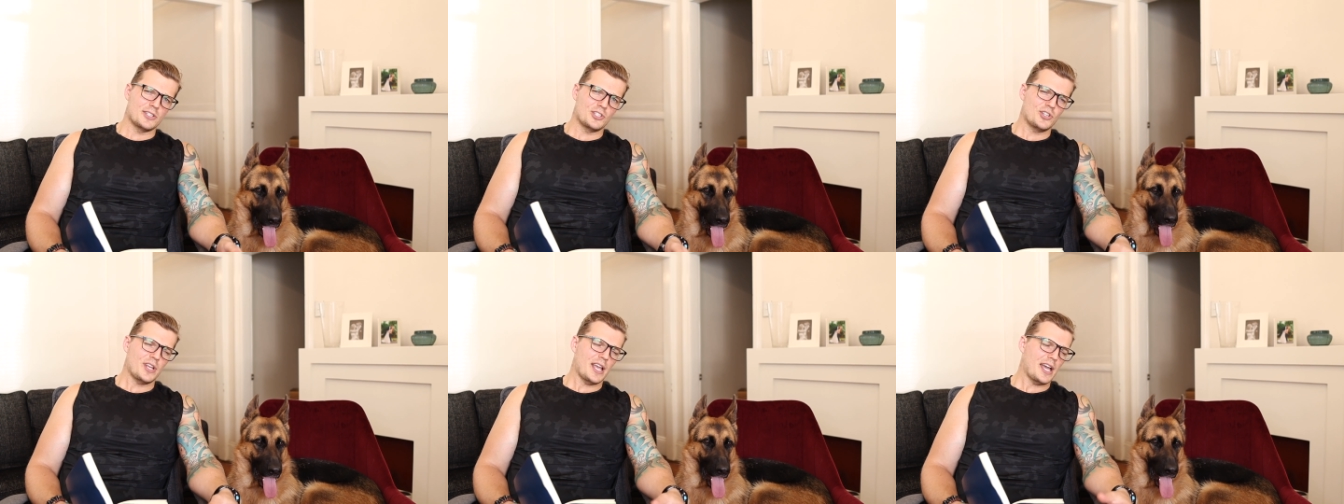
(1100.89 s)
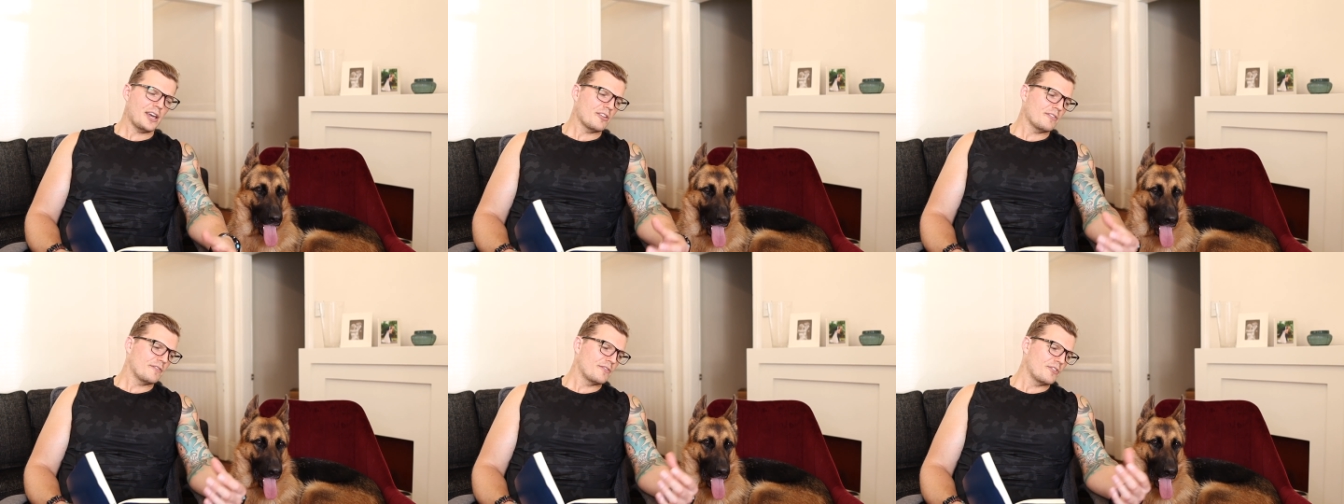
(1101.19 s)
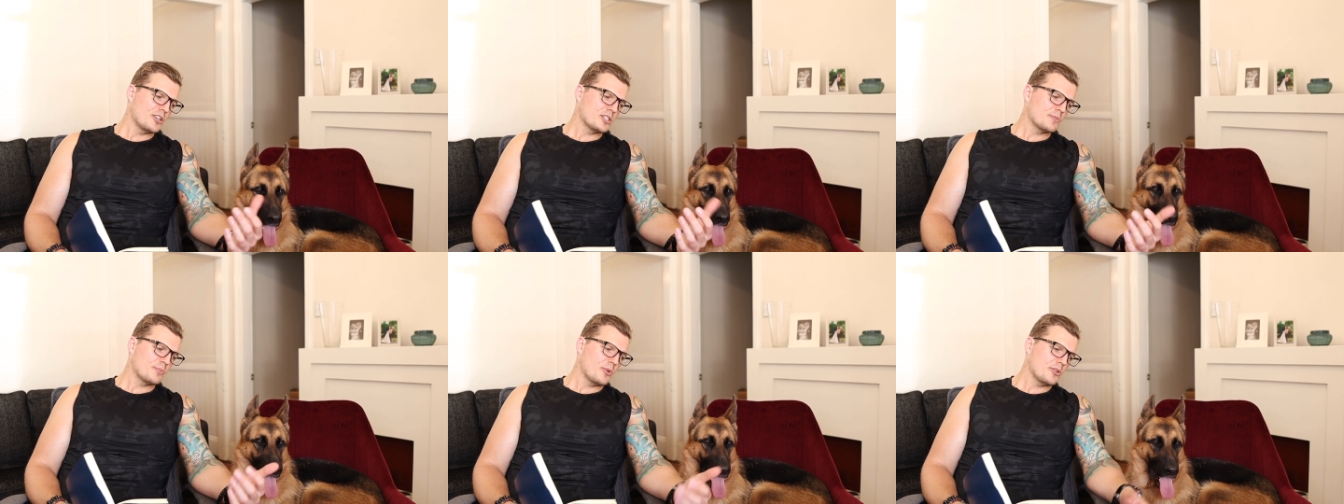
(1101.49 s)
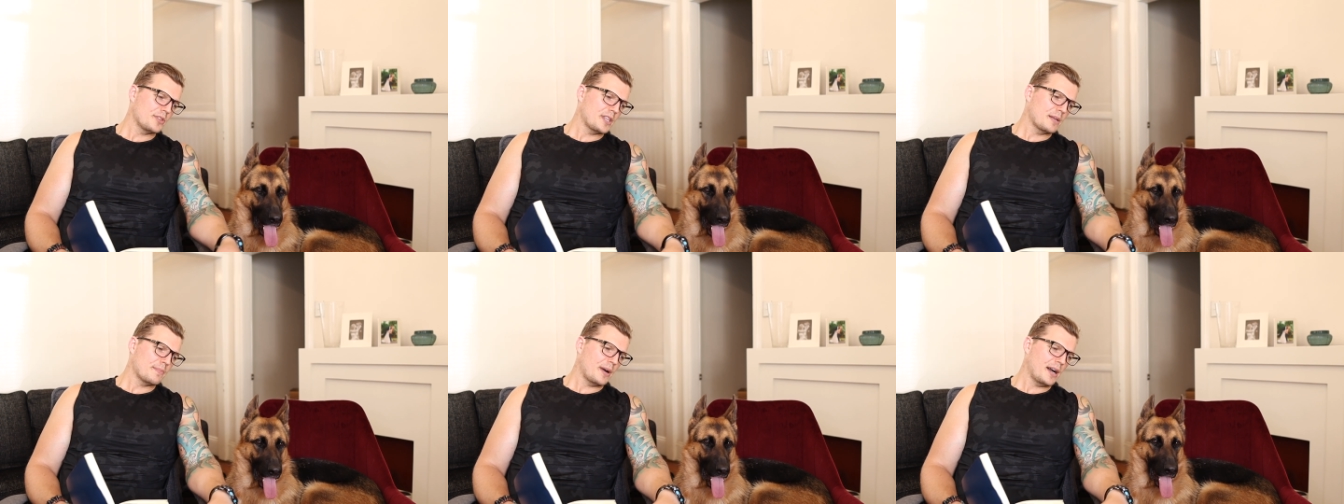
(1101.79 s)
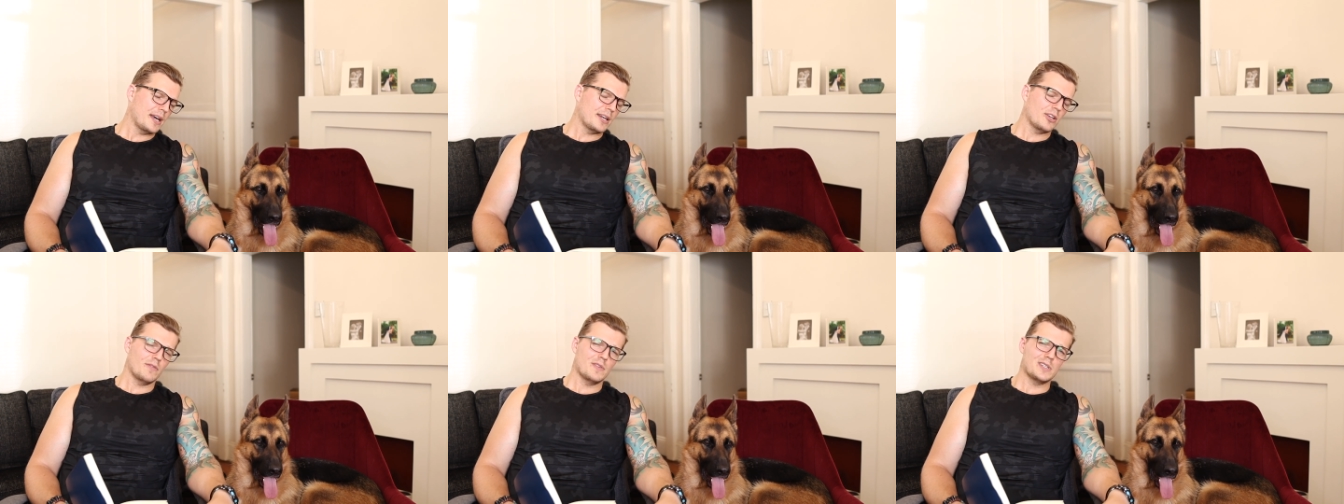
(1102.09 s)
She had her first birthday
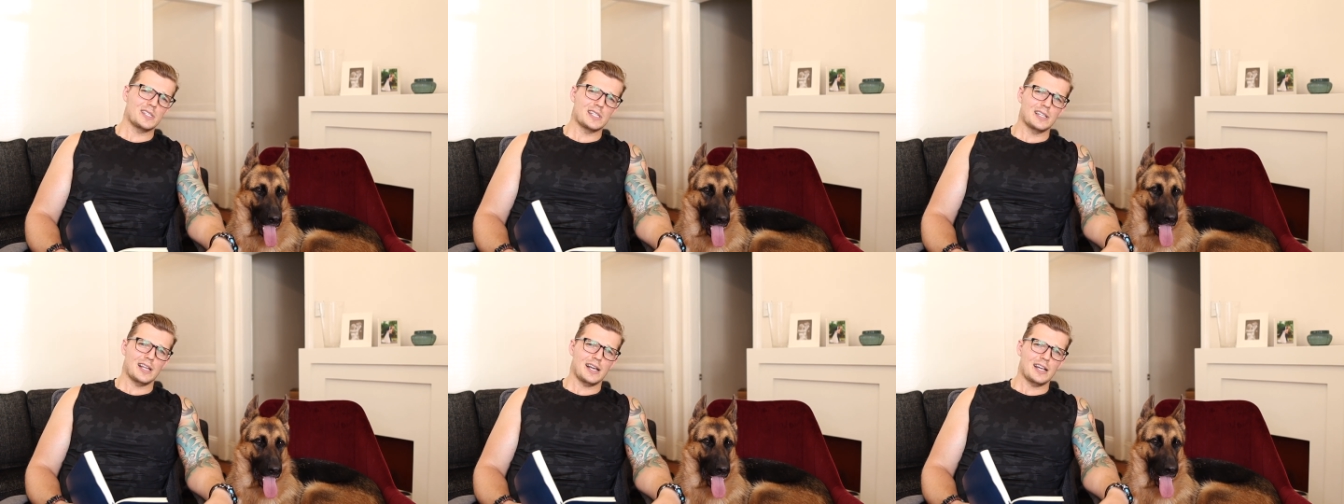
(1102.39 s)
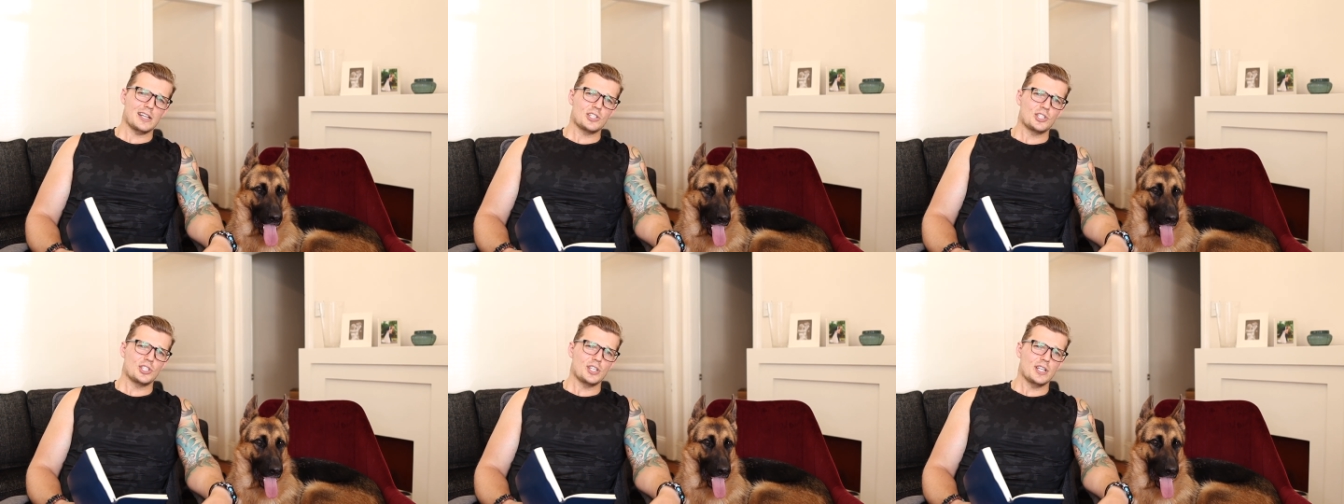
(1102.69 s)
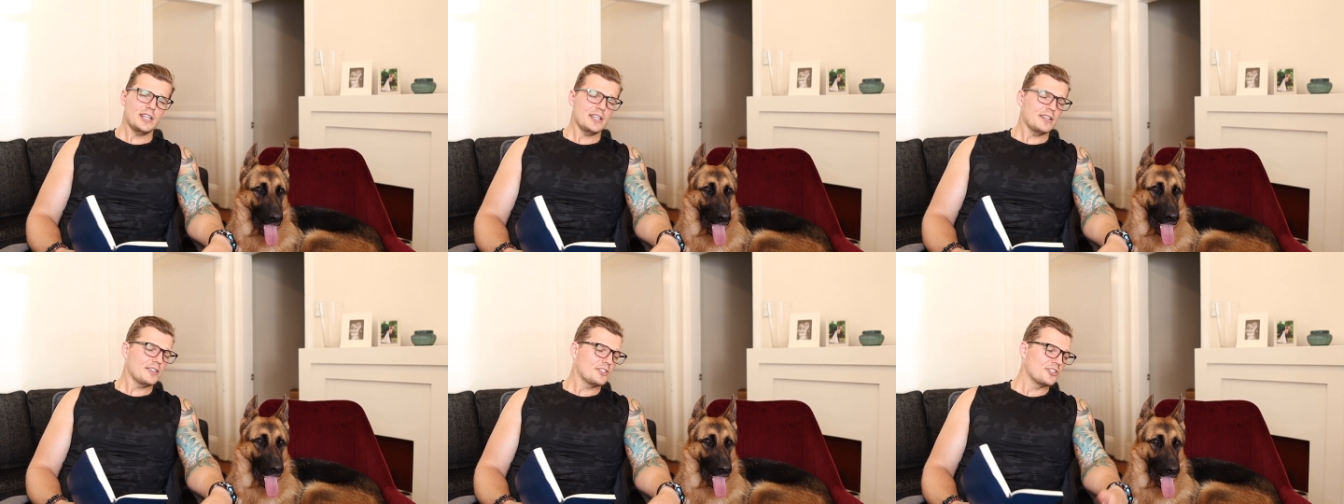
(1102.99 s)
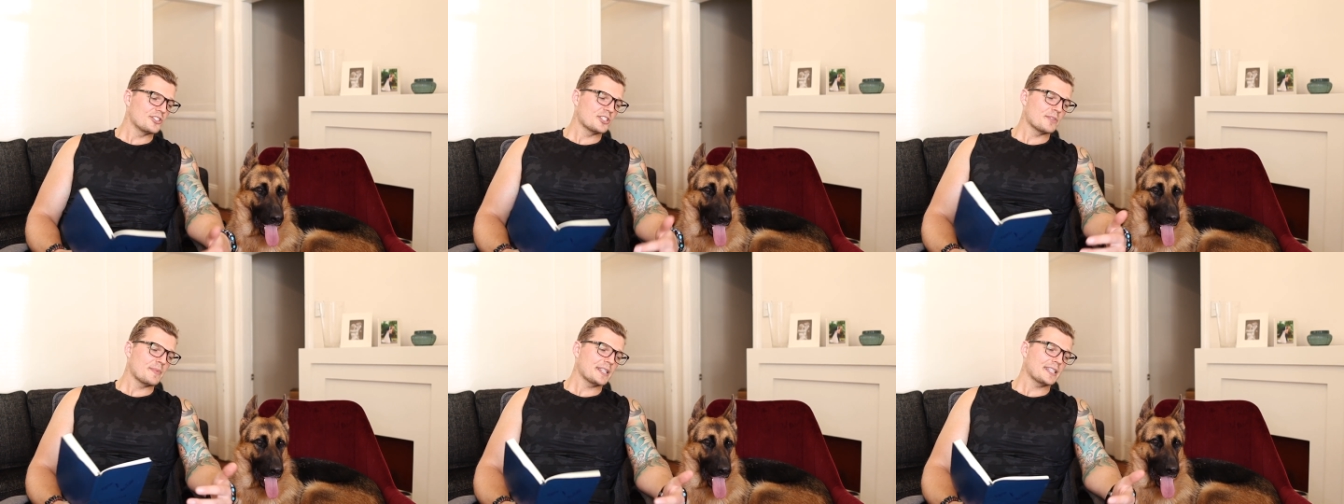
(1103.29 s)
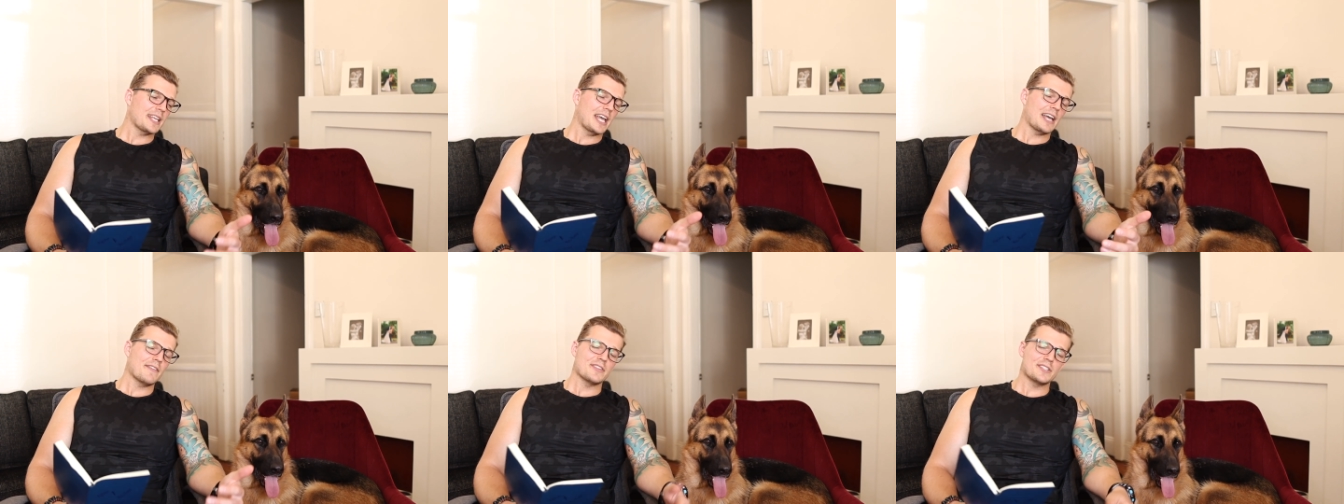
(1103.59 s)
party obviously last year. She's about
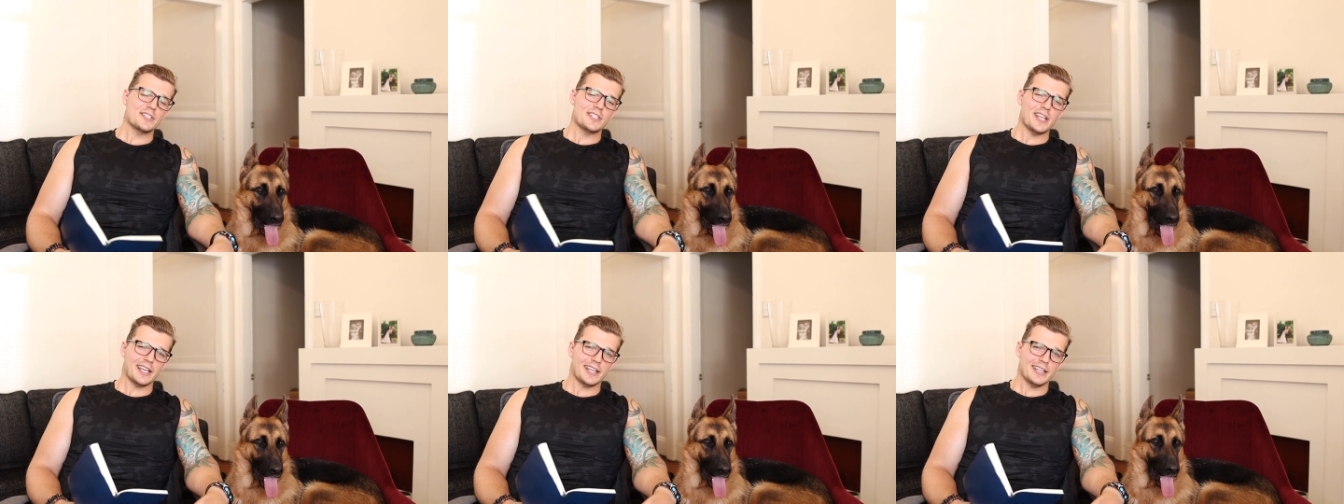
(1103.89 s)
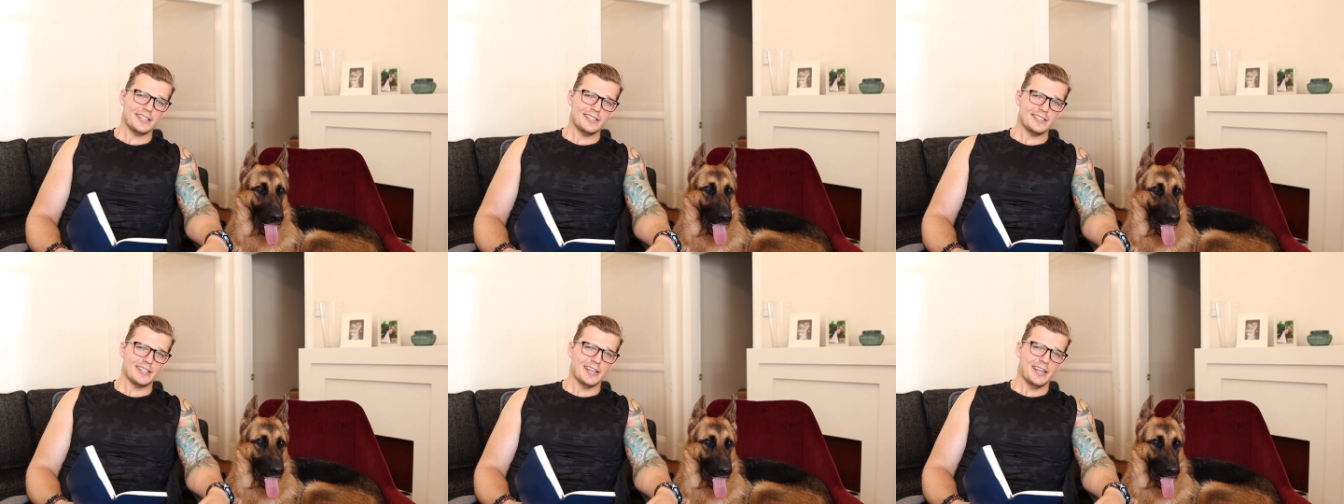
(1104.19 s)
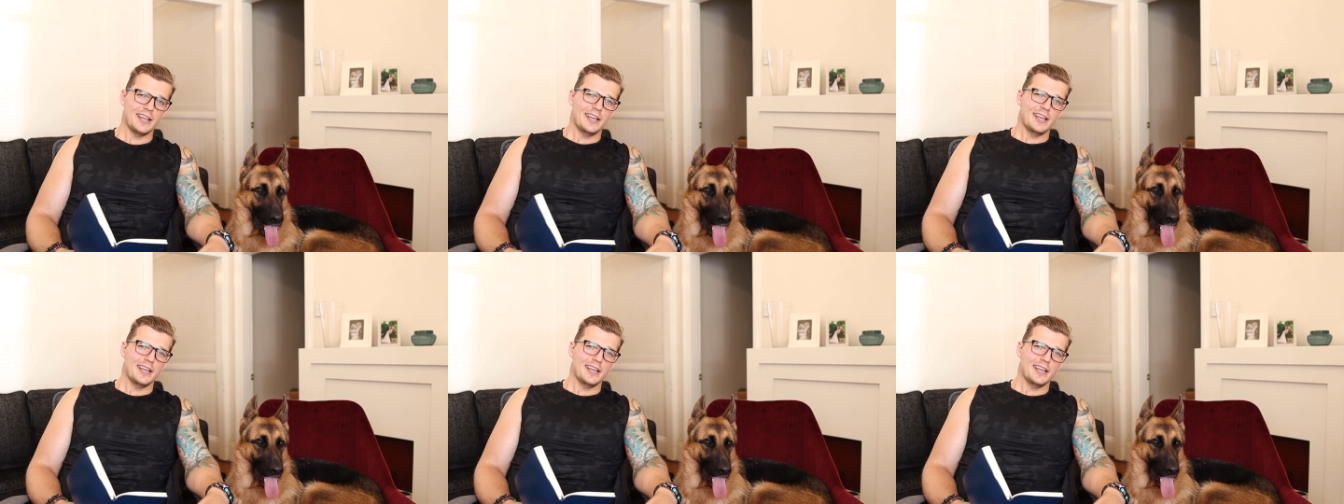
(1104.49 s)
to have a second.